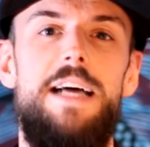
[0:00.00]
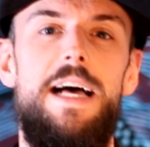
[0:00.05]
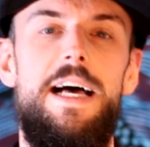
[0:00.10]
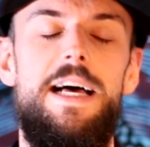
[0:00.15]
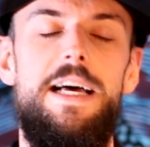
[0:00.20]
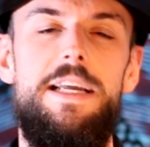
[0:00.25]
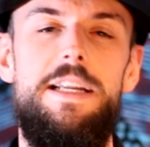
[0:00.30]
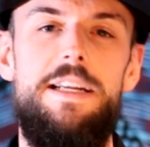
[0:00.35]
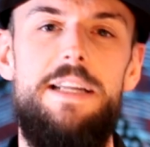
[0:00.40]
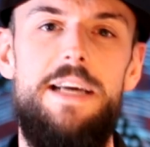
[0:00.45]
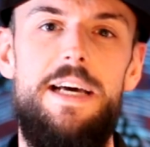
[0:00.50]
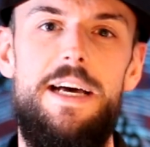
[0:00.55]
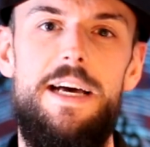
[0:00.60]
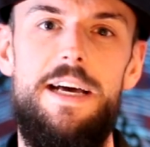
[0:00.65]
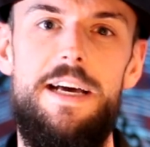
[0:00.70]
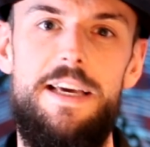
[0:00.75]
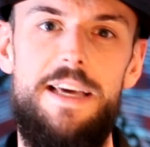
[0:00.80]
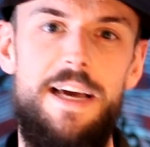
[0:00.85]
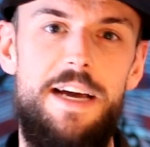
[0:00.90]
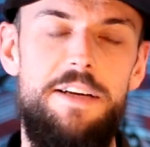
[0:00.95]
and
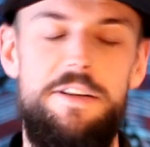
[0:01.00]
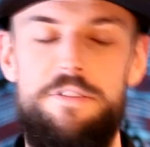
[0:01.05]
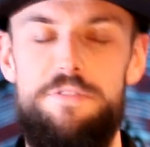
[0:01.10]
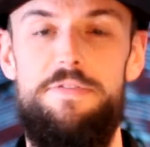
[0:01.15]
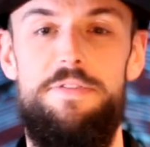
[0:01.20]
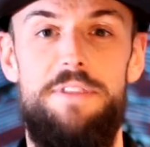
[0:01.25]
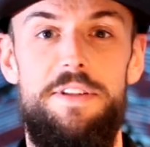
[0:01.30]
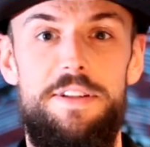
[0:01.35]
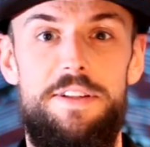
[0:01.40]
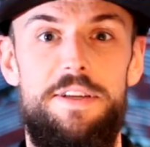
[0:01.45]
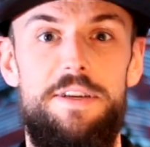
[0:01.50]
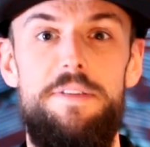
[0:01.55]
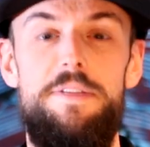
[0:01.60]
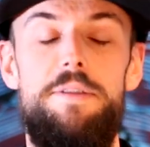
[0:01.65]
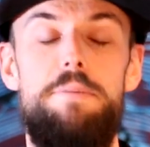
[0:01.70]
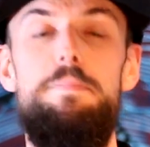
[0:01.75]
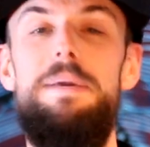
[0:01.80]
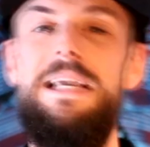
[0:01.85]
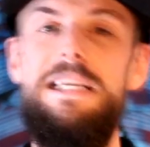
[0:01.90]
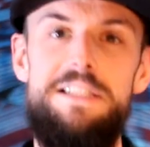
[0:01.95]
kind of
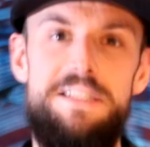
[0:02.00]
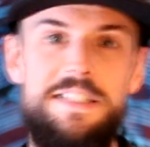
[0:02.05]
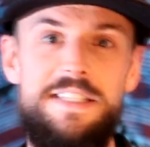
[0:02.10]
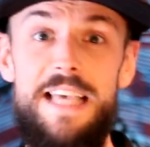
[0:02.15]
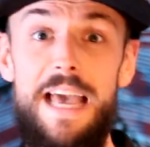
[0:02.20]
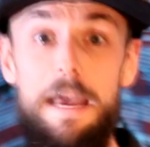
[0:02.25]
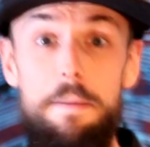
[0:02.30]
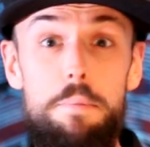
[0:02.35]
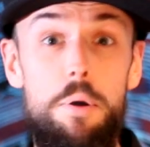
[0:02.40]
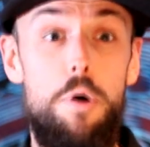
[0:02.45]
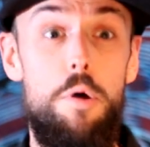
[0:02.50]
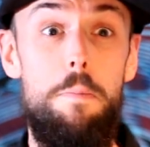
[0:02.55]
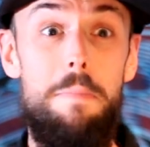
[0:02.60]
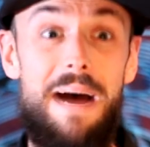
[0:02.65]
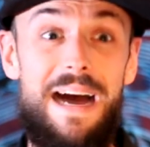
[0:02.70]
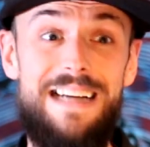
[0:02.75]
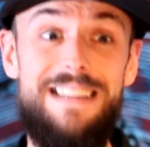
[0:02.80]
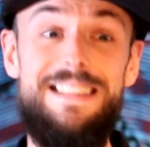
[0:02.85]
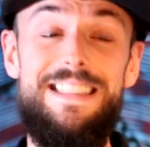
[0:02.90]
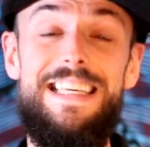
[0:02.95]
the pieces get put
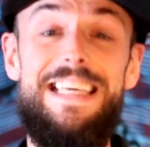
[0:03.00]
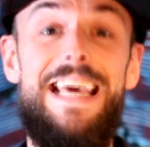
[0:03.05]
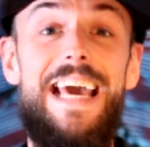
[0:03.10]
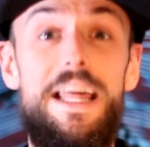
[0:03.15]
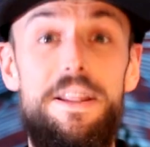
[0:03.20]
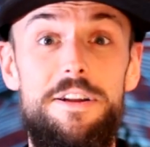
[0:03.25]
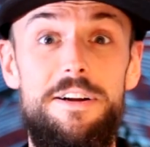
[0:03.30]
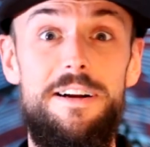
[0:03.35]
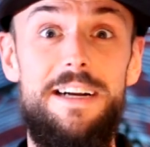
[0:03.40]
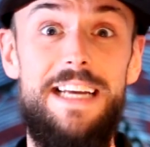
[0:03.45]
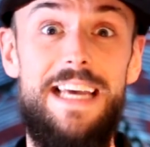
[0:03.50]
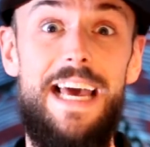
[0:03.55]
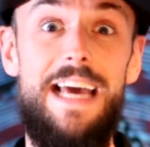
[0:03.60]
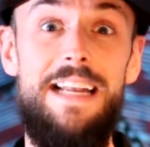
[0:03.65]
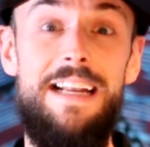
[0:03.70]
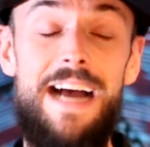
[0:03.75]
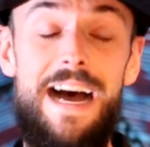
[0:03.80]
back together again